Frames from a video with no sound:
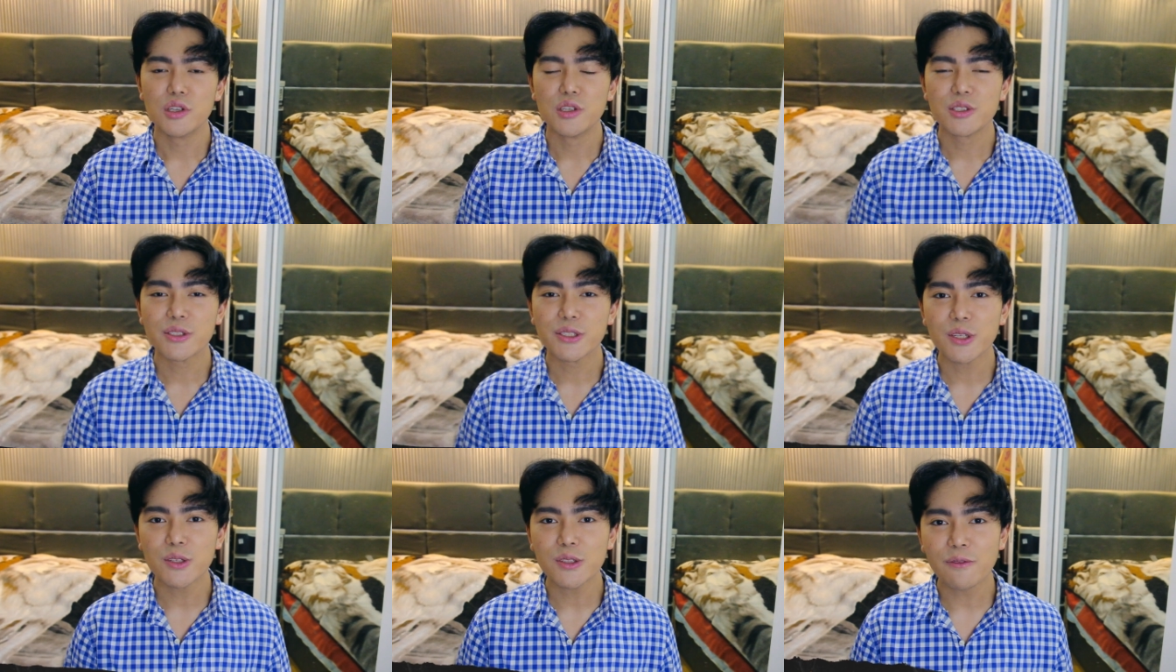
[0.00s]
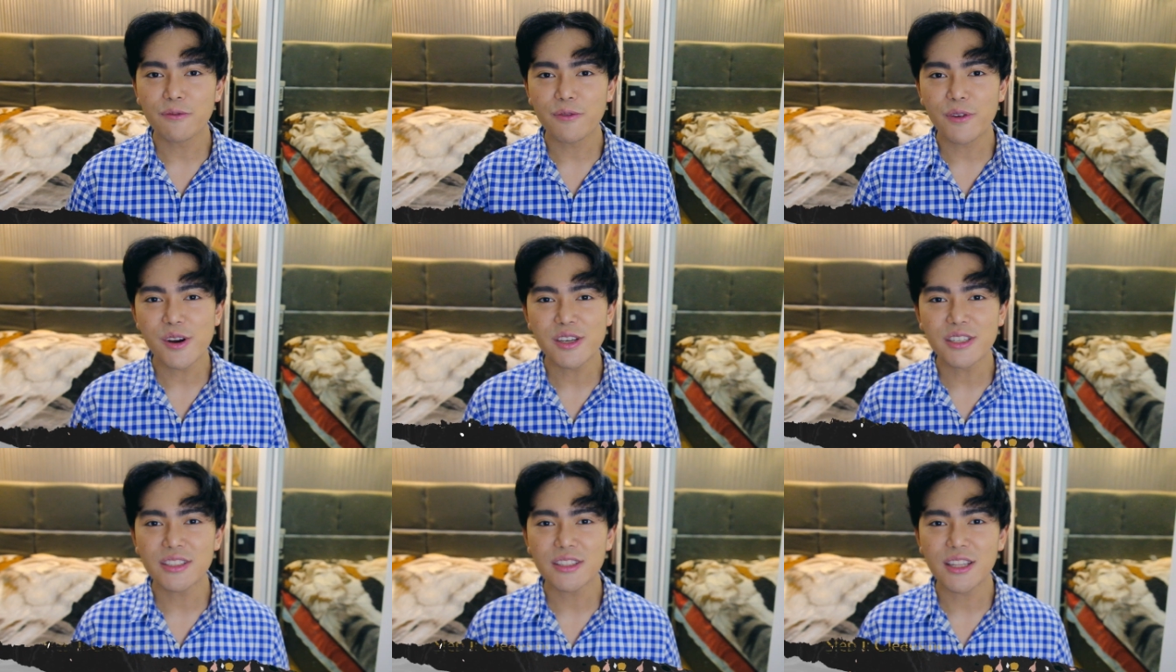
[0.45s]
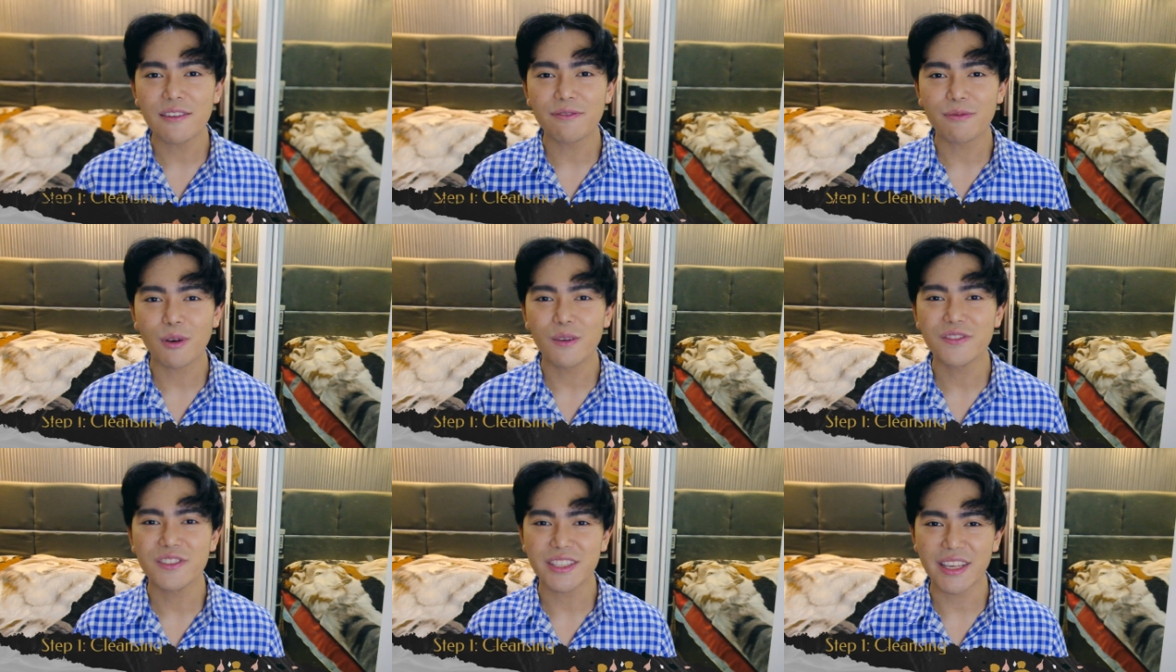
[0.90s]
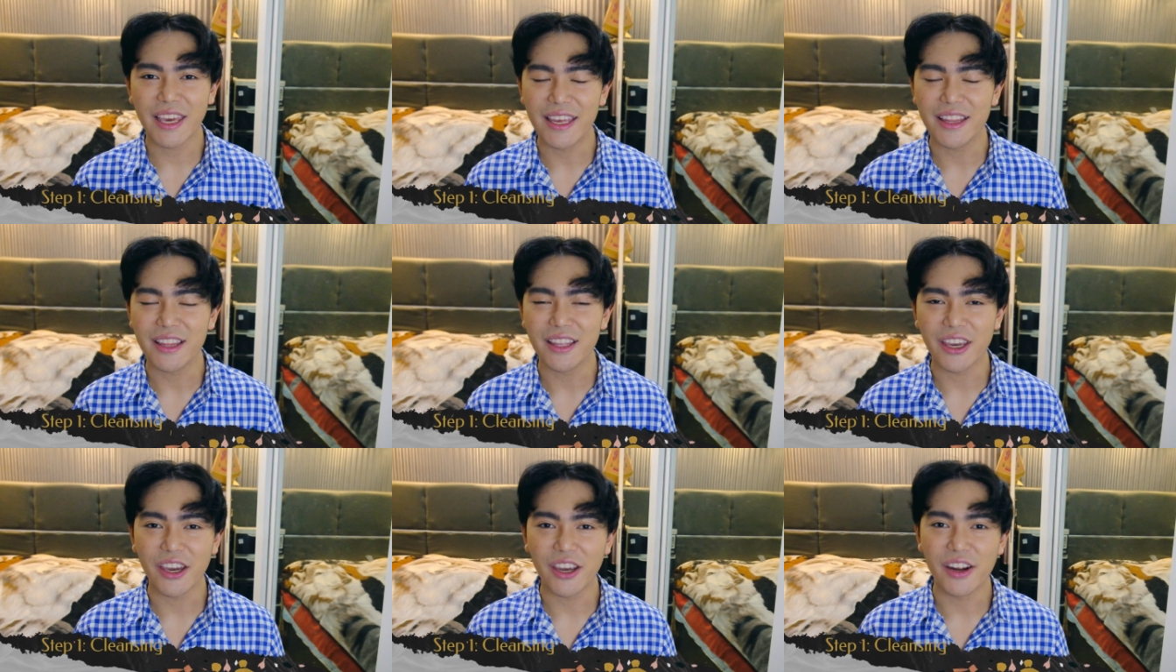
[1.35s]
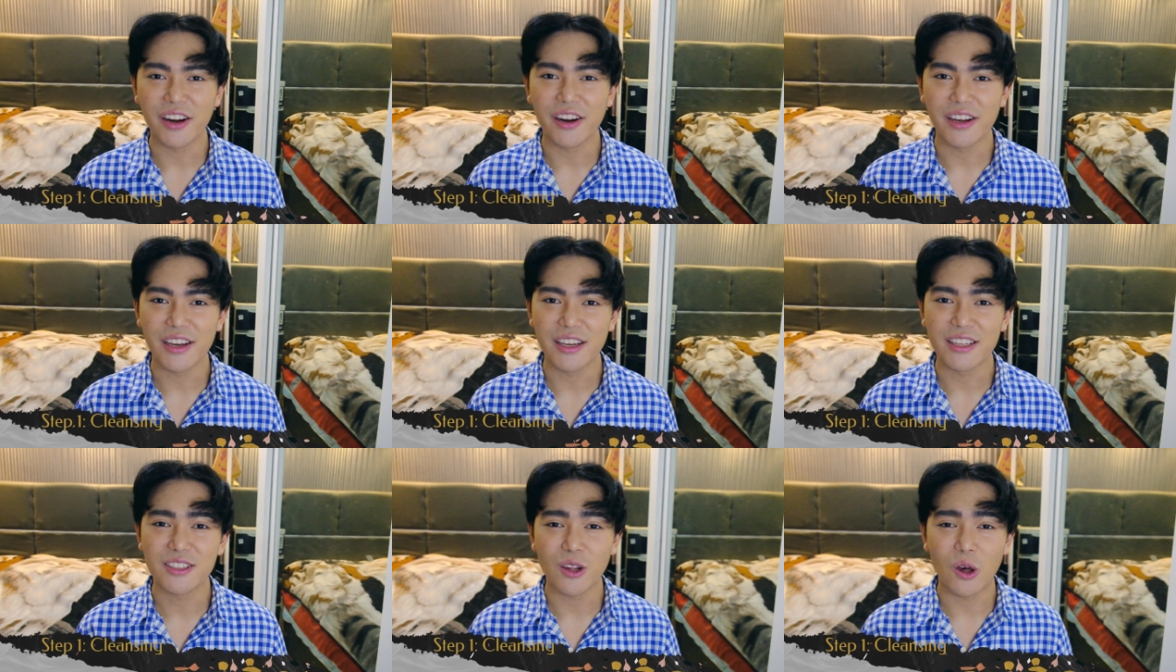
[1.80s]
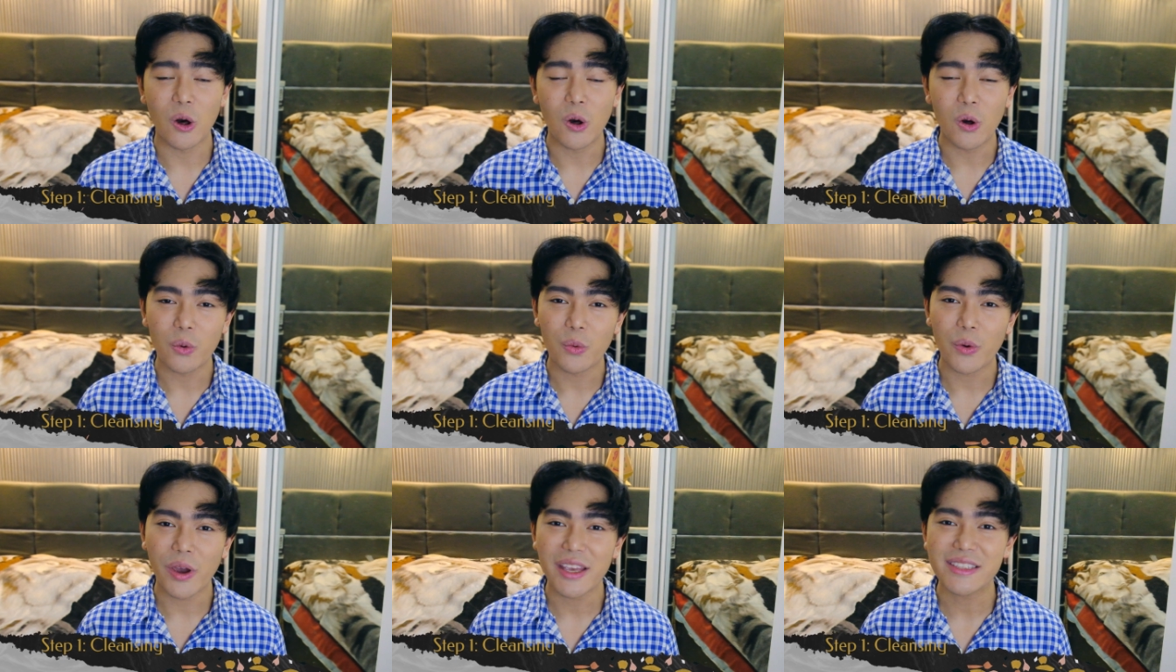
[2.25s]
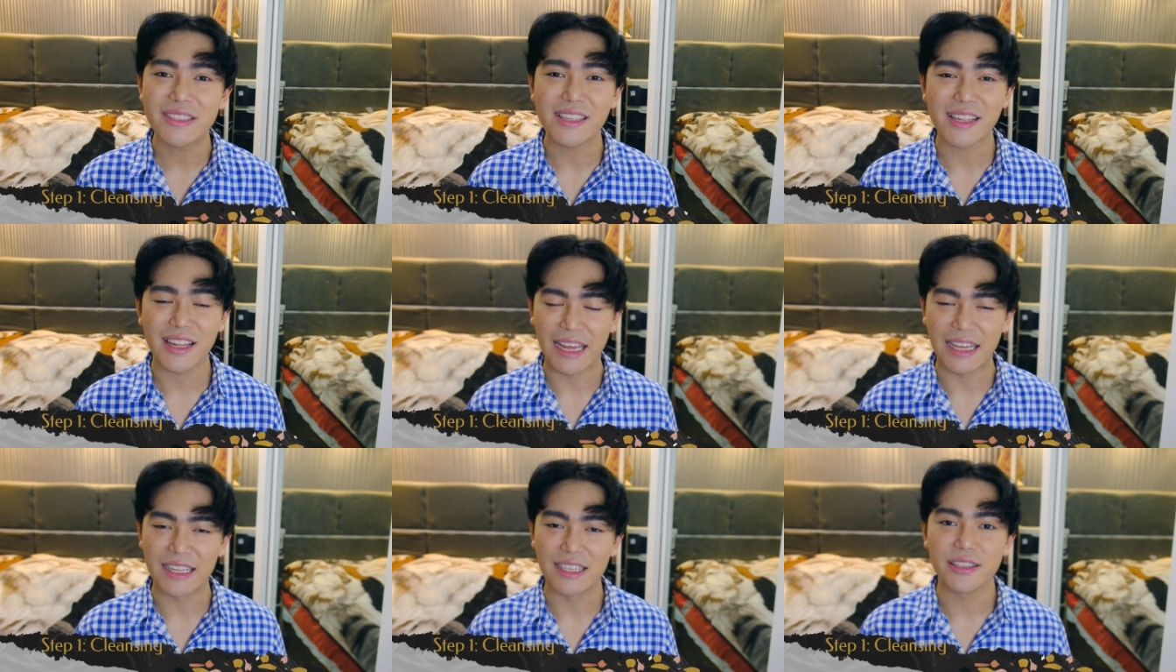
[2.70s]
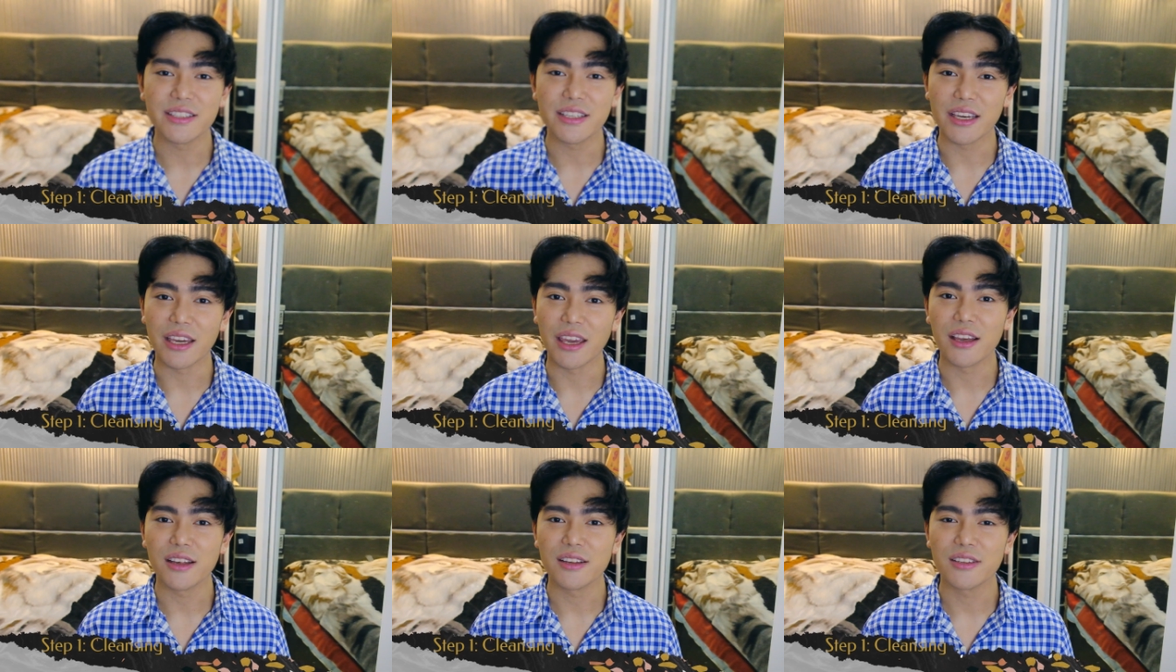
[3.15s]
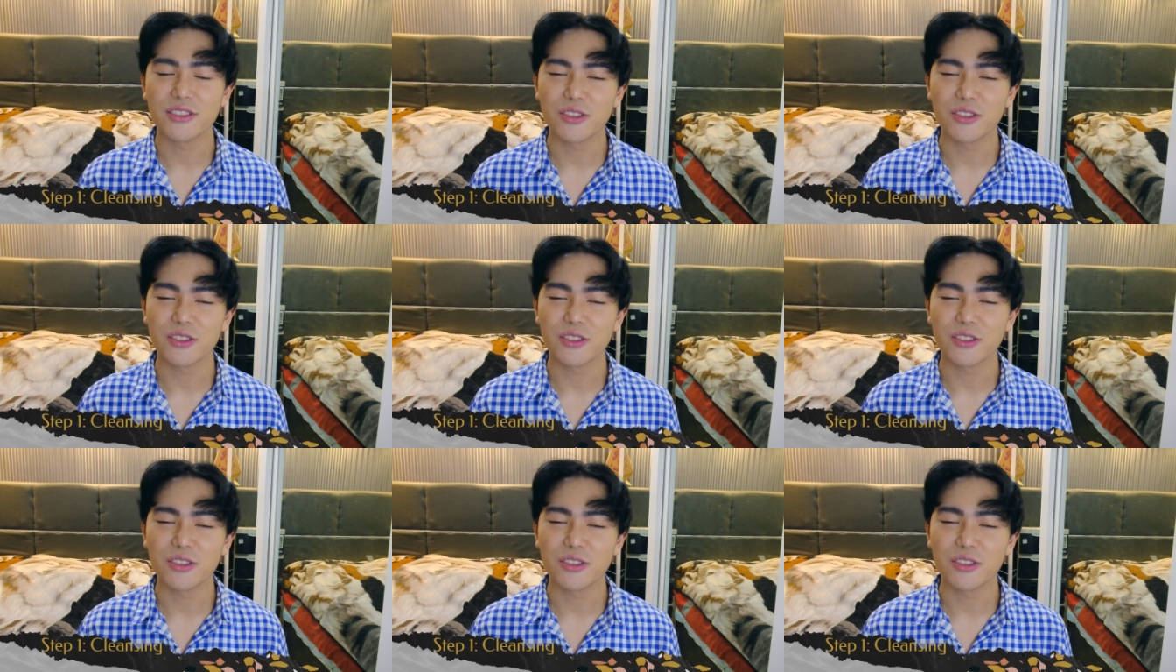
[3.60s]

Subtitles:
So the first step of skincare, it's always cleansing.